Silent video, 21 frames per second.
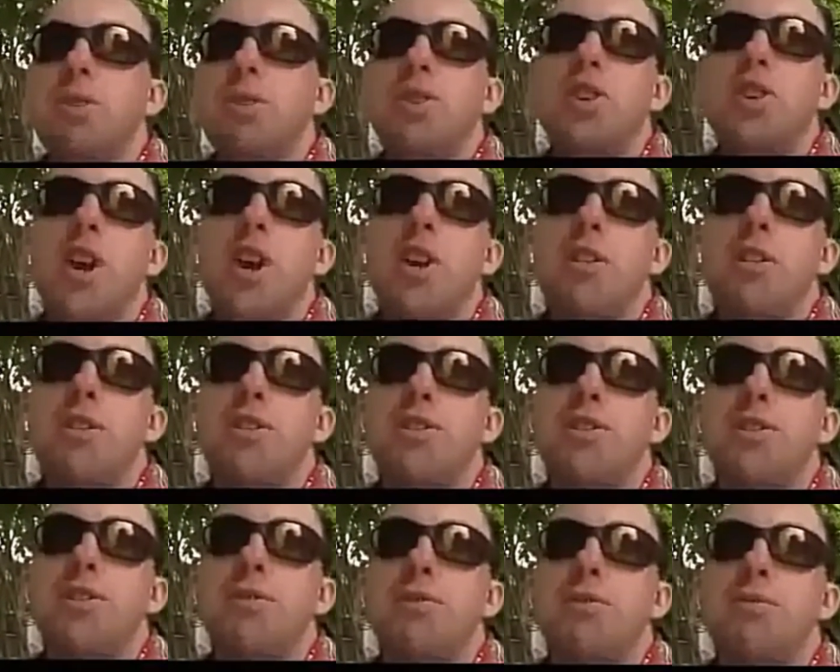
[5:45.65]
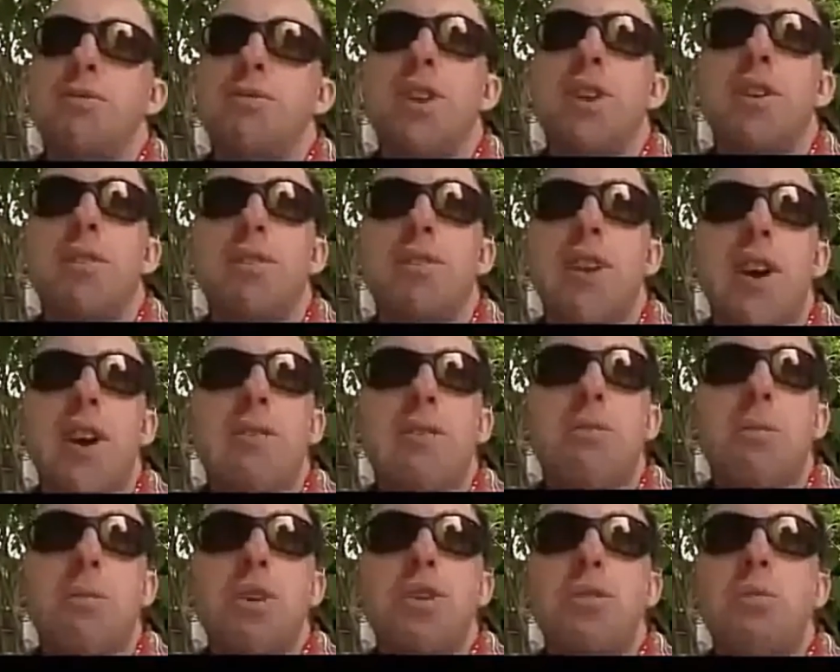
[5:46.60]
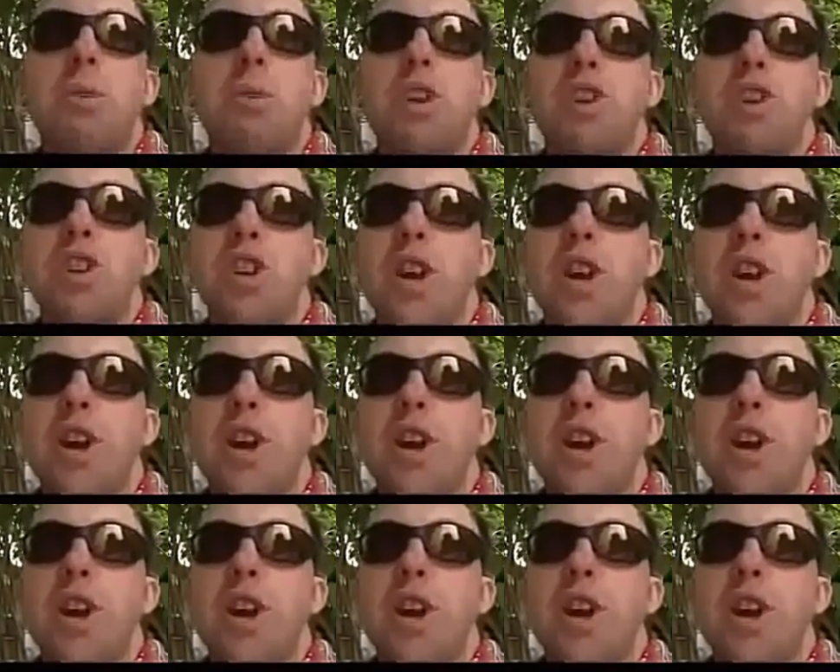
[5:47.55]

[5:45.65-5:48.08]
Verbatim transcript: with channels who, you know, they have more than one